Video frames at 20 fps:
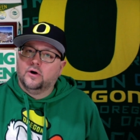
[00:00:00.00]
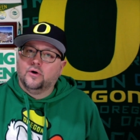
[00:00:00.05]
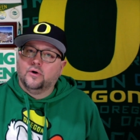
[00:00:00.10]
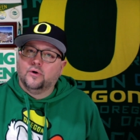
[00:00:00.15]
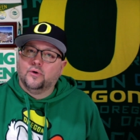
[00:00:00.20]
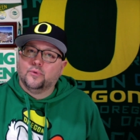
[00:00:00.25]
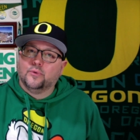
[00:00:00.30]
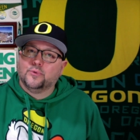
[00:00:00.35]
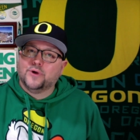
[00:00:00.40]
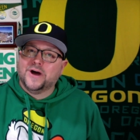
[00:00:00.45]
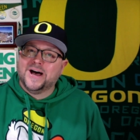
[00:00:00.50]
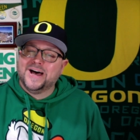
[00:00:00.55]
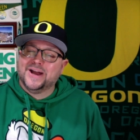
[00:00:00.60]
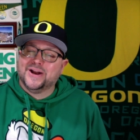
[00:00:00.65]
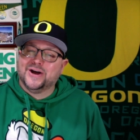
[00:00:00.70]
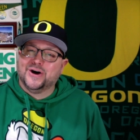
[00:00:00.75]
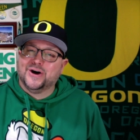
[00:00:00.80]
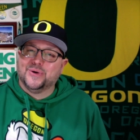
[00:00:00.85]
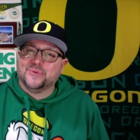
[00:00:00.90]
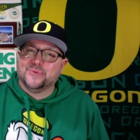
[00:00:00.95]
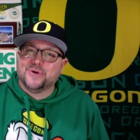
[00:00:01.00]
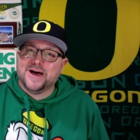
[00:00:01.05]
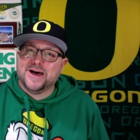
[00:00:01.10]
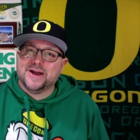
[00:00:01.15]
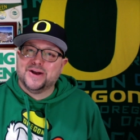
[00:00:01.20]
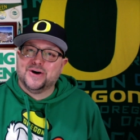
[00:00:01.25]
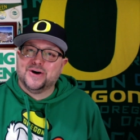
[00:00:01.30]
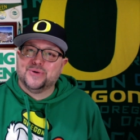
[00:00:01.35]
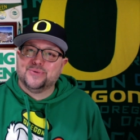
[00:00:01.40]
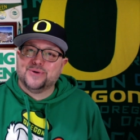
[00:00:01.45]
All right, all
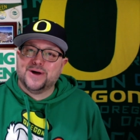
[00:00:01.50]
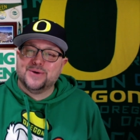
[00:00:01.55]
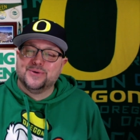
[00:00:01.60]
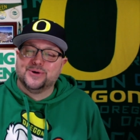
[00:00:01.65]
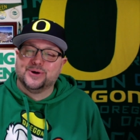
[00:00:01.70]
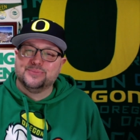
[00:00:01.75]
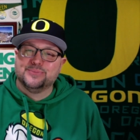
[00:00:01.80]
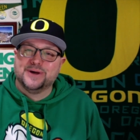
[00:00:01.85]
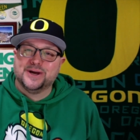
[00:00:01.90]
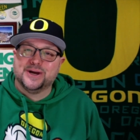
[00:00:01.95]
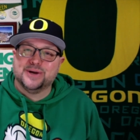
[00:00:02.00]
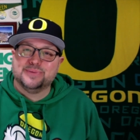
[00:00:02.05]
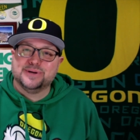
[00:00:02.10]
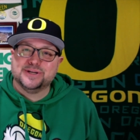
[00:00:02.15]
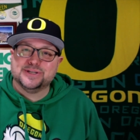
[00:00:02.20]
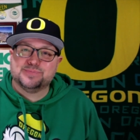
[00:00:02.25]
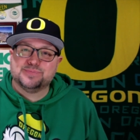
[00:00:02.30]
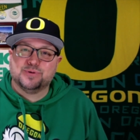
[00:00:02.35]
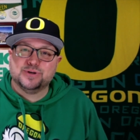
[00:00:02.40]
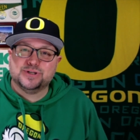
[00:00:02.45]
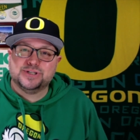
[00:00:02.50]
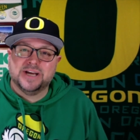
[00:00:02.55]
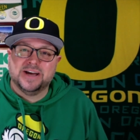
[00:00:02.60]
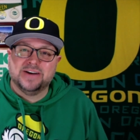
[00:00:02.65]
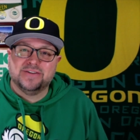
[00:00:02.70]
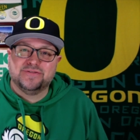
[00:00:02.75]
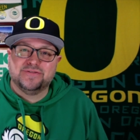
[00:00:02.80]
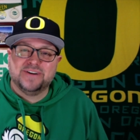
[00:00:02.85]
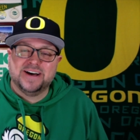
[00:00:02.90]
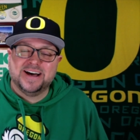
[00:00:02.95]
right, all right. Welcome back, everybody. Sports
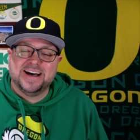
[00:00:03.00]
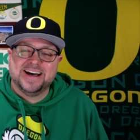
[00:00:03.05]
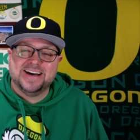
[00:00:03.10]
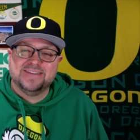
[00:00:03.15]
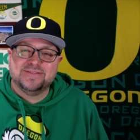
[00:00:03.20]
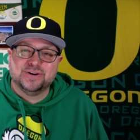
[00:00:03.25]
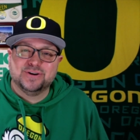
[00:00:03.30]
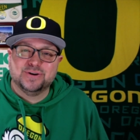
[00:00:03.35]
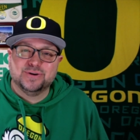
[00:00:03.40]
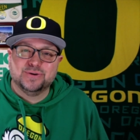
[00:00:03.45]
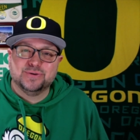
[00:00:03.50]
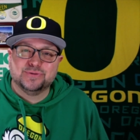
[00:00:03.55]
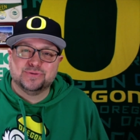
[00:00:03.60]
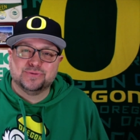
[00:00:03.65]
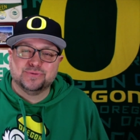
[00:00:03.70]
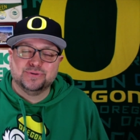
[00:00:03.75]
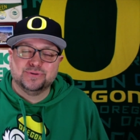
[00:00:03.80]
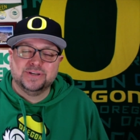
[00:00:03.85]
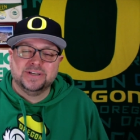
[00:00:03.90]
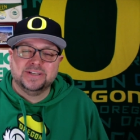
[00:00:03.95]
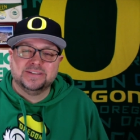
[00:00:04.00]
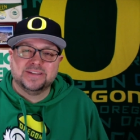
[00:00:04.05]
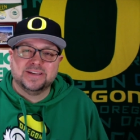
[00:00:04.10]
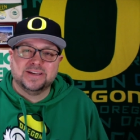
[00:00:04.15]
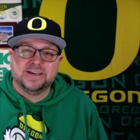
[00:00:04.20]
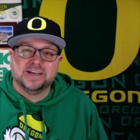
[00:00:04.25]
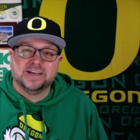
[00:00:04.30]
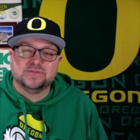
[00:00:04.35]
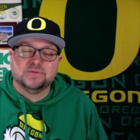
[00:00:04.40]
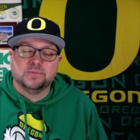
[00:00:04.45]
Chat 503.
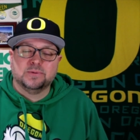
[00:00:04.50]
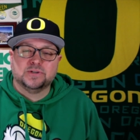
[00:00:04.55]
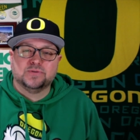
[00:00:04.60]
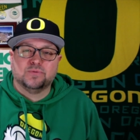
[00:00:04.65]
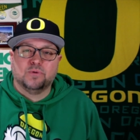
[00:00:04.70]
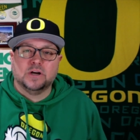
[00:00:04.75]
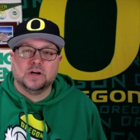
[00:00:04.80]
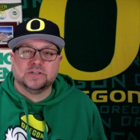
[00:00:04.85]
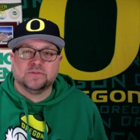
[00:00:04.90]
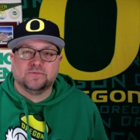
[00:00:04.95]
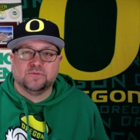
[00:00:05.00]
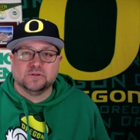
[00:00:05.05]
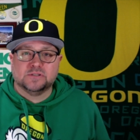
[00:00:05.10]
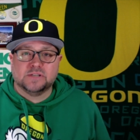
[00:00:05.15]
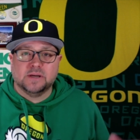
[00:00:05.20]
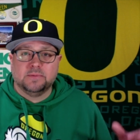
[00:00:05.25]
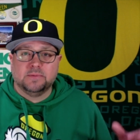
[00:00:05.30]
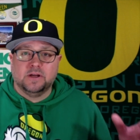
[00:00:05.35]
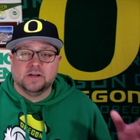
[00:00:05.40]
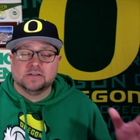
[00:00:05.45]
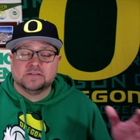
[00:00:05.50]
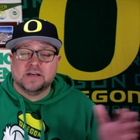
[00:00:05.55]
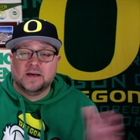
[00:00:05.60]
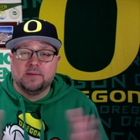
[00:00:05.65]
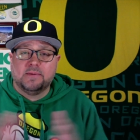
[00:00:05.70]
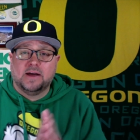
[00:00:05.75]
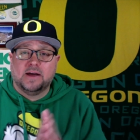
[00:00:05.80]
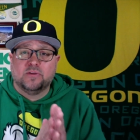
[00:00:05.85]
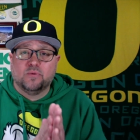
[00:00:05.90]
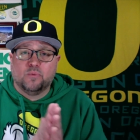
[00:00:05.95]
Thank you guys very much for watching. First time, long time.
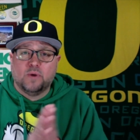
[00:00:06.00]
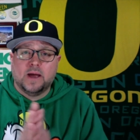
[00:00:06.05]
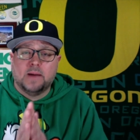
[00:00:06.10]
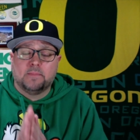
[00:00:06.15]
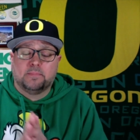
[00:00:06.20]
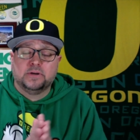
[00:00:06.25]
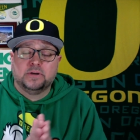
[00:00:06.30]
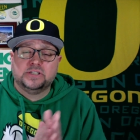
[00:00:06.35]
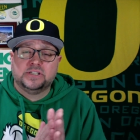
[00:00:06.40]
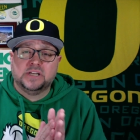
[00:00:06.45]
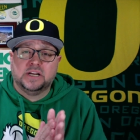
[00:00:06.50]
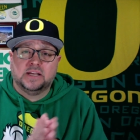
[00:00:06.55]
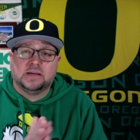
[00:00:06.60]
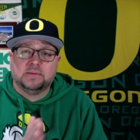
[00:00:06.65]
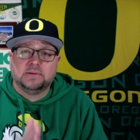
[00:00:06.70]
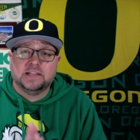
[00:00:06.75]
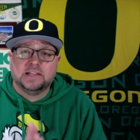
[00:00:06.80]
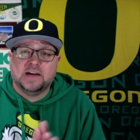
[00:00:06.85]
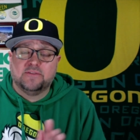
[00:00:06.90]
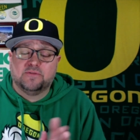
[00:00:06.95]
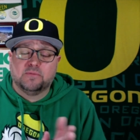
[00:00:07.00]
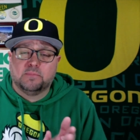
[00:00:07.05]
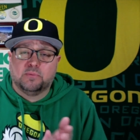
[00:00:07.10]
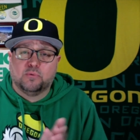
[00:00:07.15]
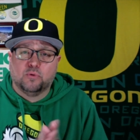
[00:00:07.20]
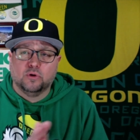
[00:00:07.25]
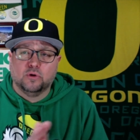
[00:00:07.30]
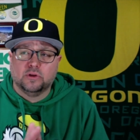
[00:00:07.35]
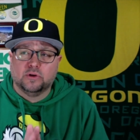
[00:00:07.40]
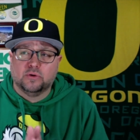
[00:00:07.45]
Either way, I appreciate it. Coming live from
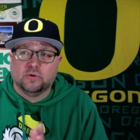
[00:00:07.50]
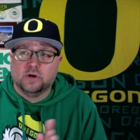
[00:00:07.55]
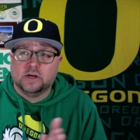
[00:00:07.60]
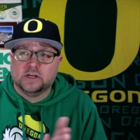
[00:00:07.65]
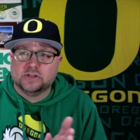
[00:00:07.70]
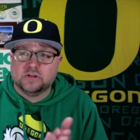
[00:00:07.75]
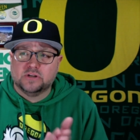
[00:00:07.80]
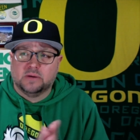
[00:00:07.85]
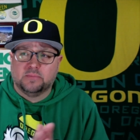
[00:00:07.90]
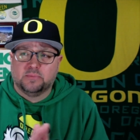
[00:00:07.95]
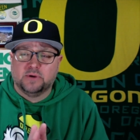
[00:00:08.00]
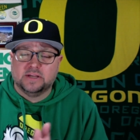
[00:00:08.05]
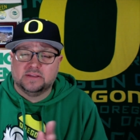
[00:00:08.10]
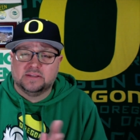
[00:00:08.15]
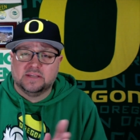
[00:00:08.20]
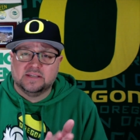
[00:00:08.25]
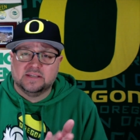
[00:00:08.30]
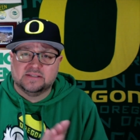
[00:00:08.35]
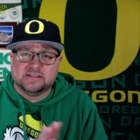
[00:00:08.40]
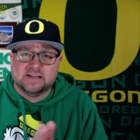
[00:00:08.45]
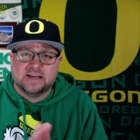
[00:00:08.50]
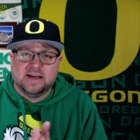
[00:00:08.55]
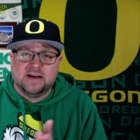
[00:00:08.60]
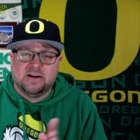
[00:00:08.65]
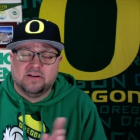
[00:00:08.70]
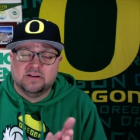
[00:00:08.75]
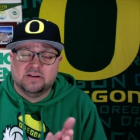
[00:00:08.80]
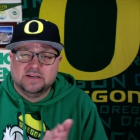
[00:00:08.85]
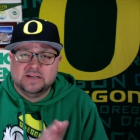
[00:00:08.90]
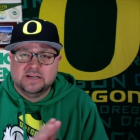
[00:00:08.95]
Portland, Oregon, trying to break things
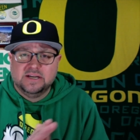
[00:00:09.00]
down.